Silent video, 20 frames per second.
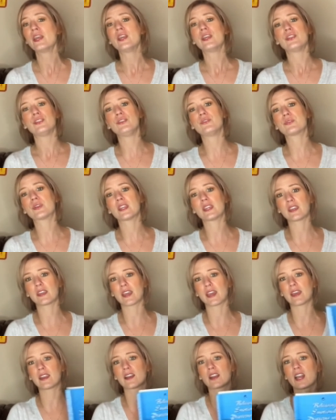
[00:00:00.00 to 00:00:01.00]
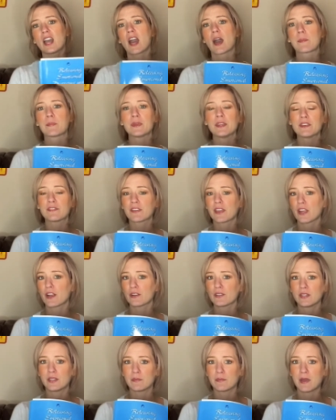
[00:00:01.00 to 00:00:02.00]
You can get a copy of
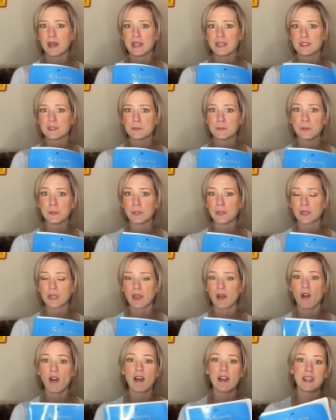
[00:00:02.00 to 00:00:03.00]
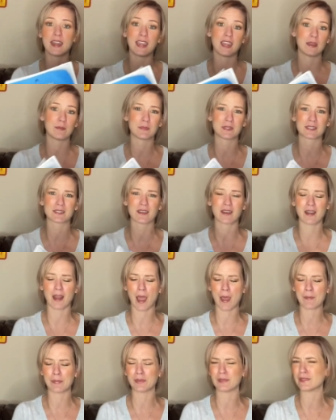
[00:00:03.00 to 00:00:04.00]
Carolyn Mein's book on Amazon.
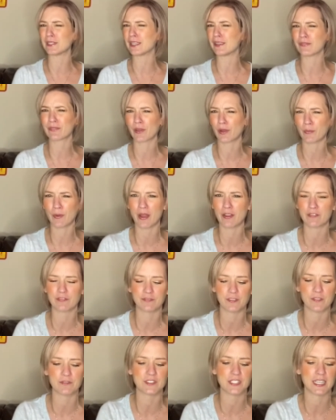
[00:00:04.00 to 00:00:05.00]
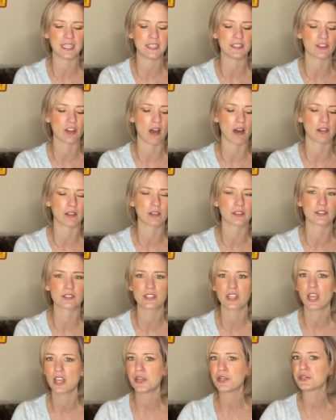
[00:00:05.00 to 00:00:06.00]
I believe they're around $15
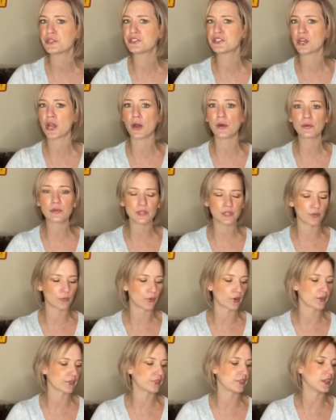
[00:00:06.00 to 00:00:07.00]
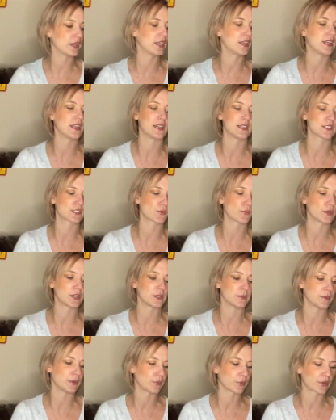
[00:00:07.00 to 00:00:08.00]
totally worth it. It is going
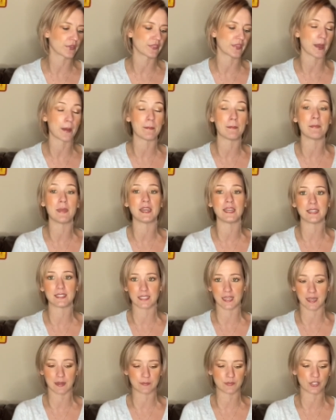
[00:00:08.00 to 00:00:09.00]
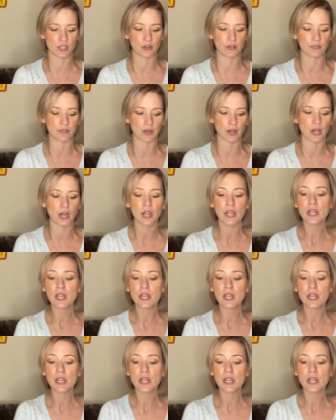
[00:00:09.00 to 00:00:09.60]
to be worth that many times over.